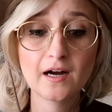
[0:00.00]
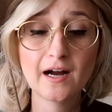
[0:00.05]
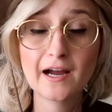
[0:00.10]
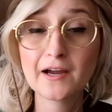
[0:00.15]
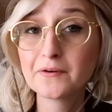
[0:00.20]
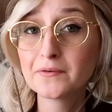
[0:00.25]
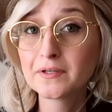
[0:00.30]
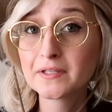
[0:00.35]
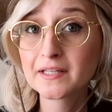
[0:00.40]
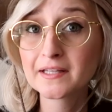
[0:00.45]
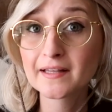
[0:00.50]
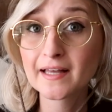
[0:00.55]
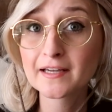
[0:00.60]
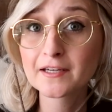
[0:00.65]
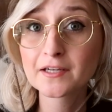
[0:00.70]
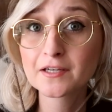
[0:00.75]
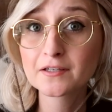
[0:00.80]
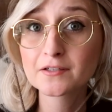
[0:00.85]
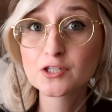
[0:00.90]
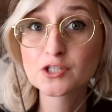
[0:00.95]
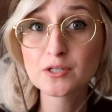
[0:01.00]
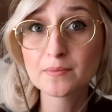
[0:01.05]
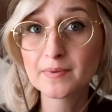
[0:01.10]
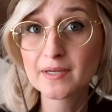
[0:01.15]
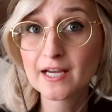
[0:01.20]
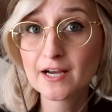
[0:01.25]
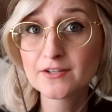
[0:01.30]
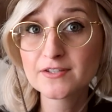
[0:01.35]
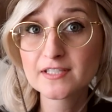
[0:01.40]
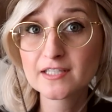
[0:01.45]
I really like
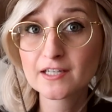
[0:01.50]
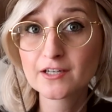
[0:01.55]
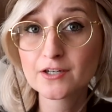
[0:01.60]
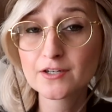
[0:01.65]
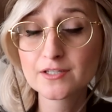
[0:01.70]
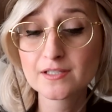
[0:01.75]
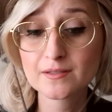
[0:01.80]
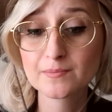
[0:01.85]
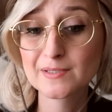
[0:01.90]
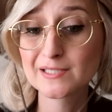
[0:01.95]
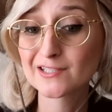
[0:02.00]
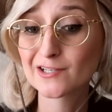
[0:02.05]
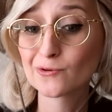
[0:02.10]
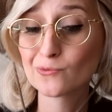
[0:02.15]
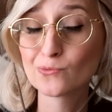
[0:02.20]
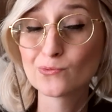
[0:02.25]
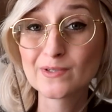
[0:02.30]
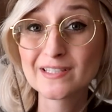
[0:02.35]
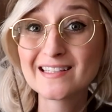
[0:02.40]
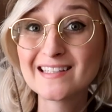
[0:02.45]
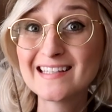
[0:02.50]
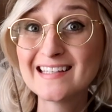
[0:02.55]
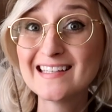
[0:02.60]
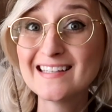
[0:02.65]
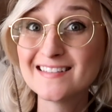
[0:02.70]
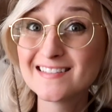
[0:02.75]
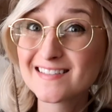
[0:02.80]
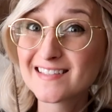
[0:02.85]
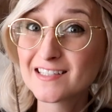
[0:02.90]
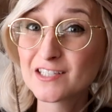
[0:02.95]
shipping out stickers because they're really
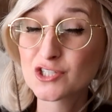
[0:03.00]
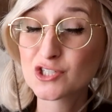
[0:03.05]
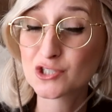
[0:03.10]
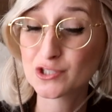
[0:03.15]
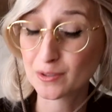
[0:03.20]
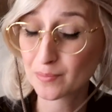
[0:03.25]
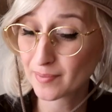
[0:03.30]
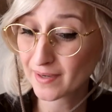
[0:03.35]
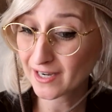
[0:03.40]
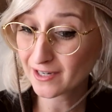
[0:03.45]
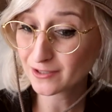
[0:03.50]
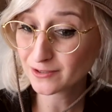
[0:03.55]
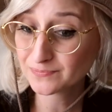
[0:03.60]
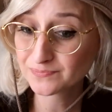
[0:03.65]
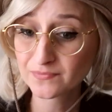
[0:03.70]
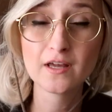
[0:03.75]
easy to ship out.